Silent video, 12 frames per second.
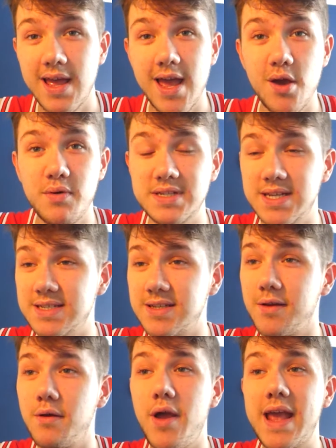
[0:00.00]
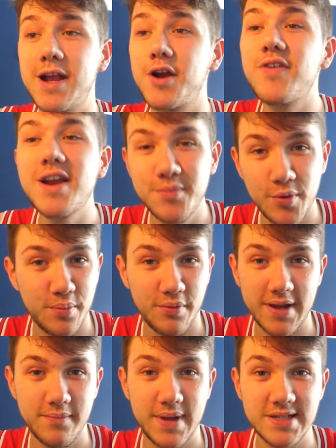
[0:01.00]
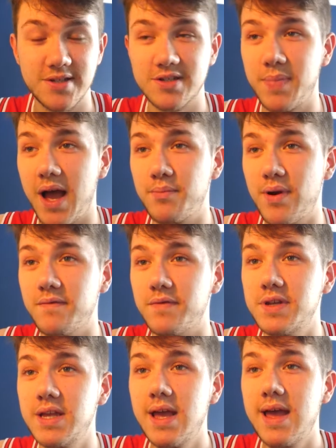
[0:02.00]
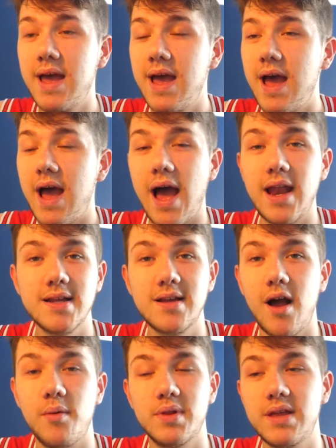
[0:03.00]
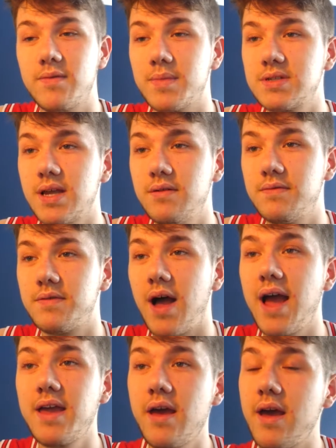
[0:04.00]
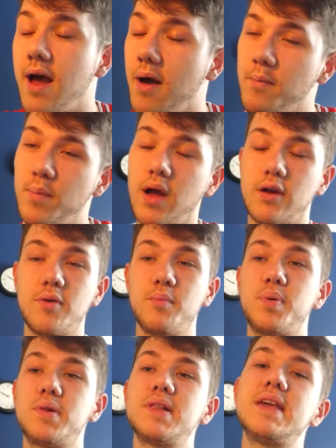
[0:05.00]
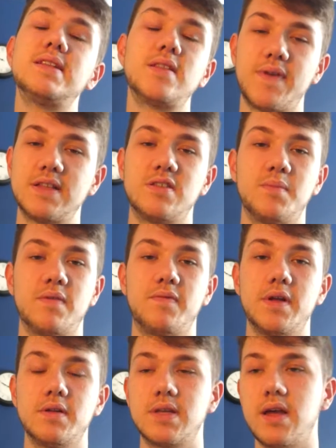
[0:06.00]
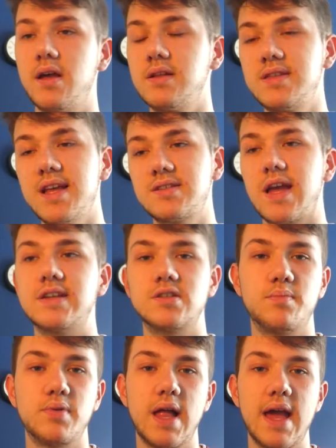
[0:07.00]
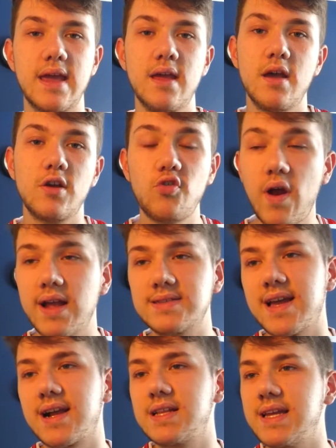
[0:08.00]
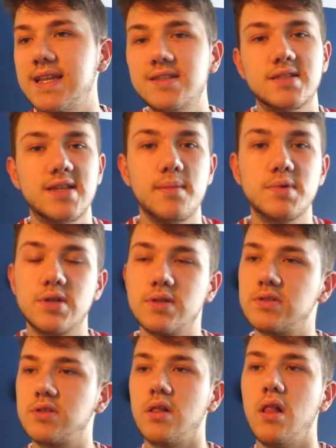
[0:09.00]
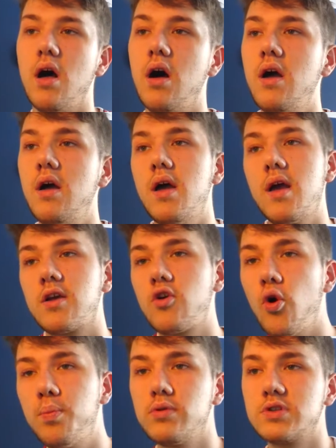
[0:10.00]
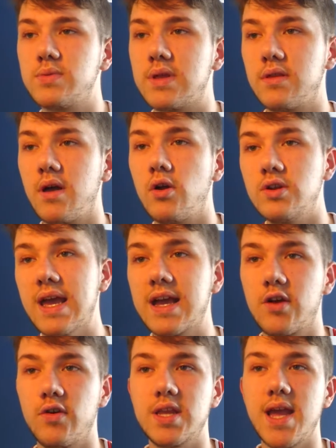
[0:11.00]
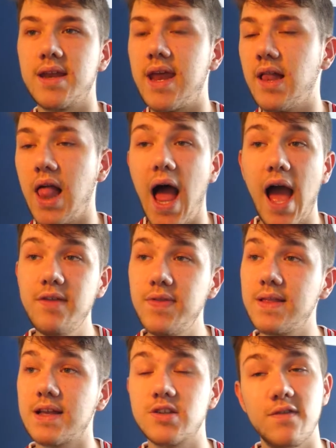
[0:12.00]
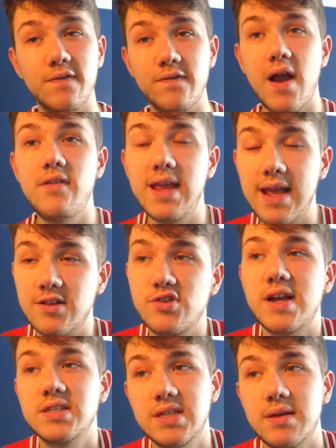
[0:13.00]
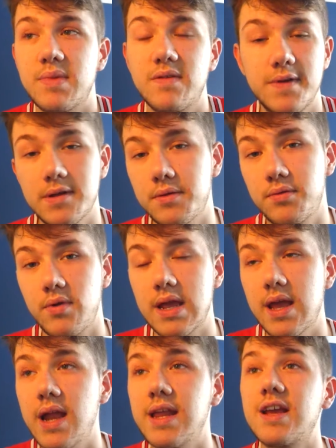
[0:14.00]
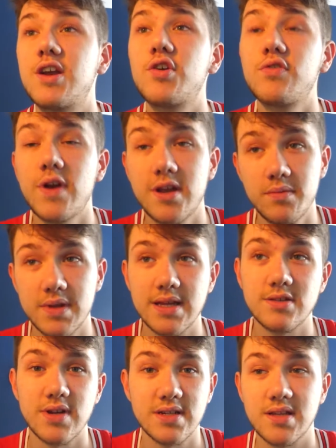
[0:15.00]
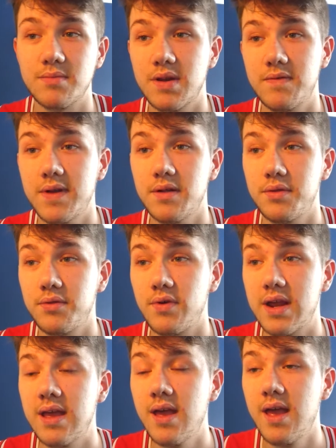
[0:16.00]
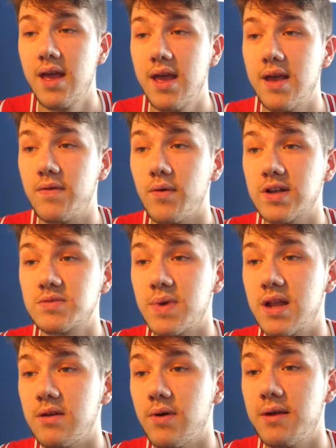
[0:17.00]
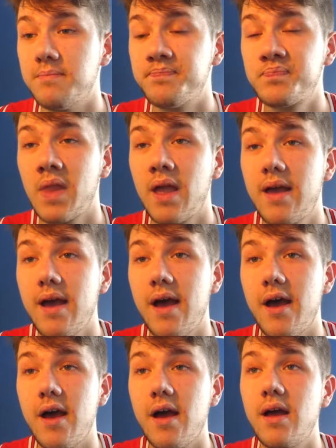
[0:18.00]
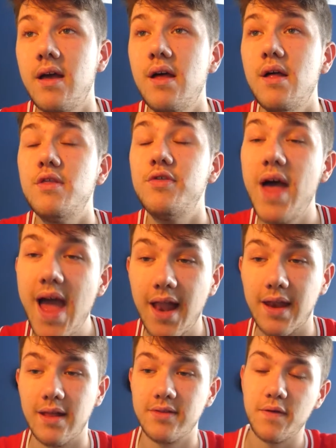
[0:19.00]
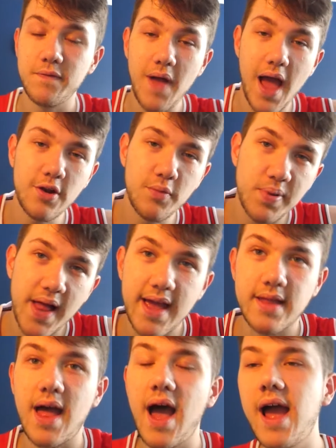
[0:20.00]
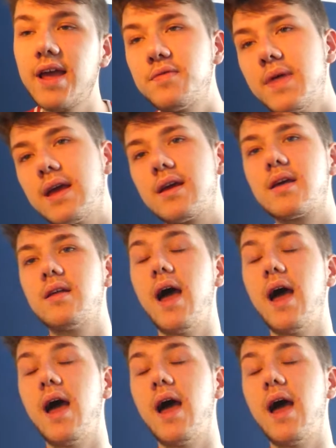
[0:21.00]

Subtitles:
which is incredible business by Brentford, and I can't believe it myself. A complete defensive midfielder, dictates the play, great at tackling, interceptions, the lot, couples with Onyeka and Janel. I think that's a very interesting midfield 3, an incredibly interesting midfield 3, if you ask me anyway. Then the final player that I think